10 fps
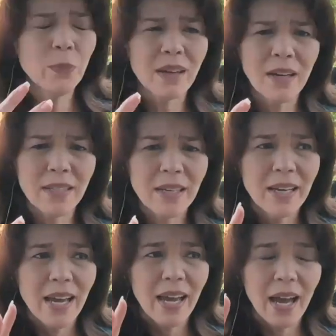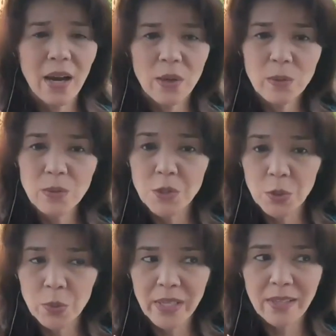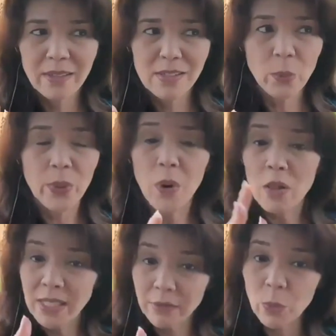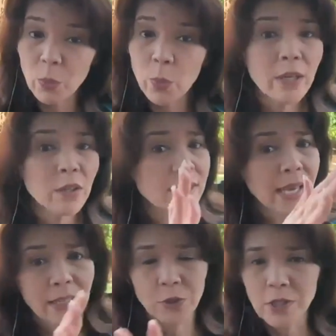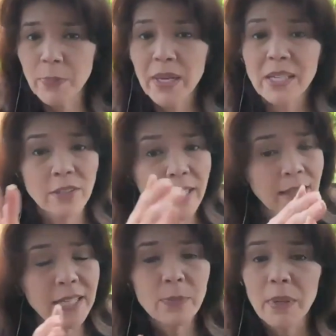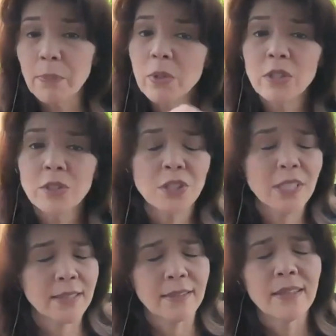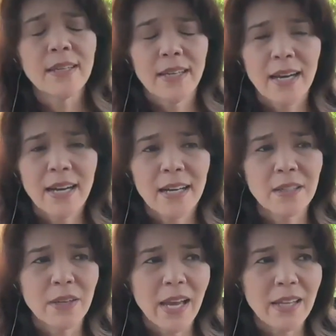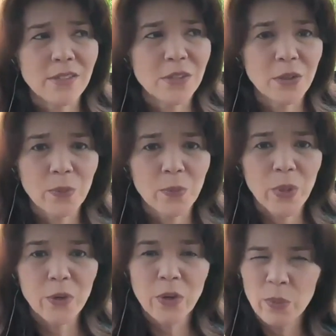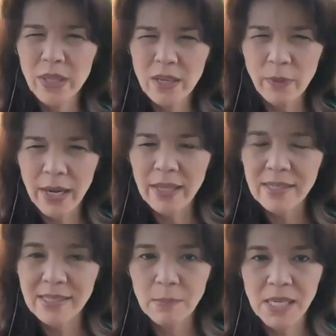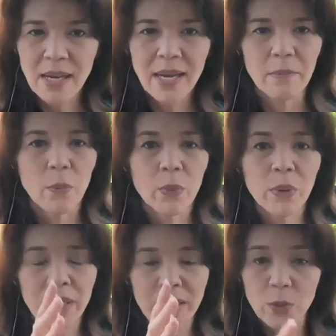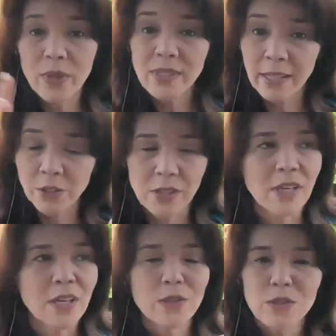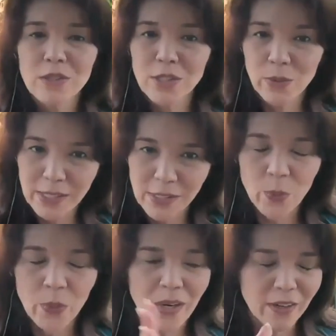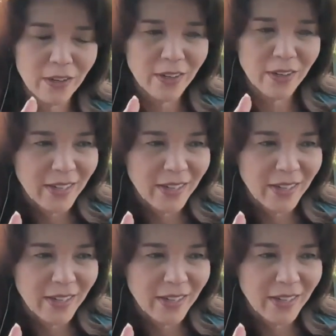thought, so we were all on different weird schedules because our deadline's being pushed, and so we couldn't really all write at the same time. We were going to do our sections. So this is where